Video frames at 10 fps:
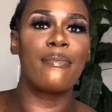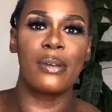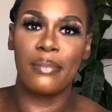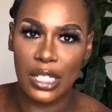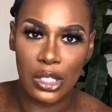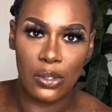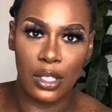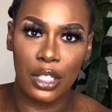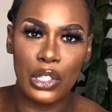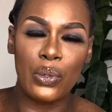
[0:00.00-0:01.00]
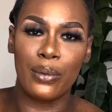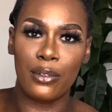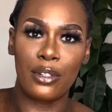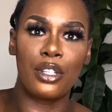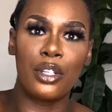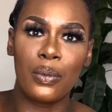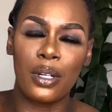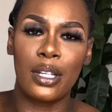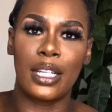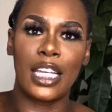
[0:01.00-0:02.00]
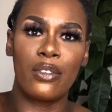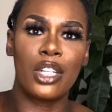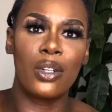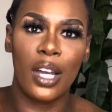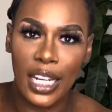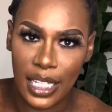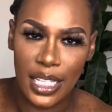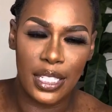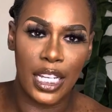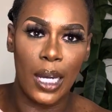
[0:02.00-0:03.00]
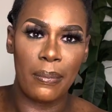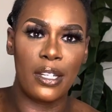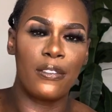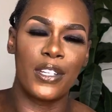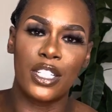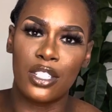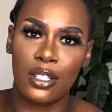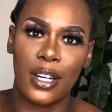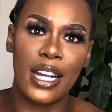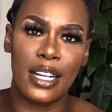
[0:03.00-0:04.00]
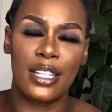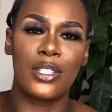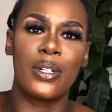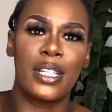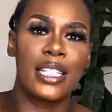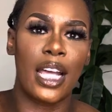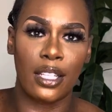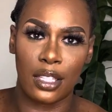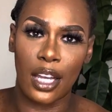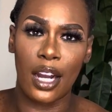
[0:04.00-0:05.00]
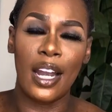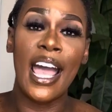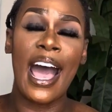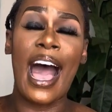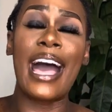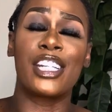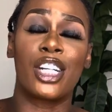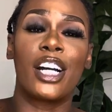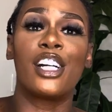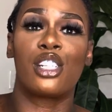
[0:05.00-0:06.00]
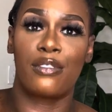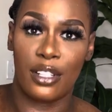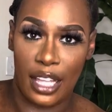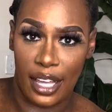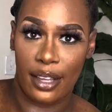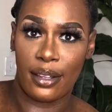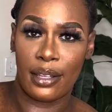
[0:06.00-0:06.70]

been mentoring you and rooting you on and giving you ideas and helping you fix your credit and doing this and the third. I charge for that.